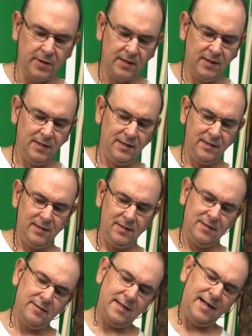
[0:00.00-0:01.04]
But
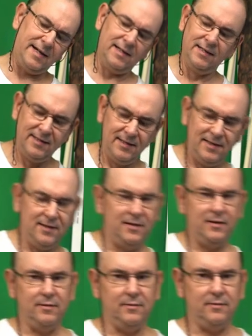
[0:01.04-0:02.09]
uh,
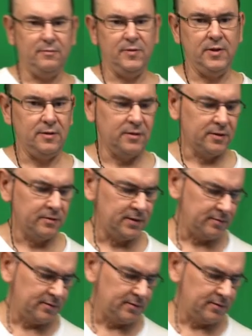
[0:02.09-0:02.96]
you know,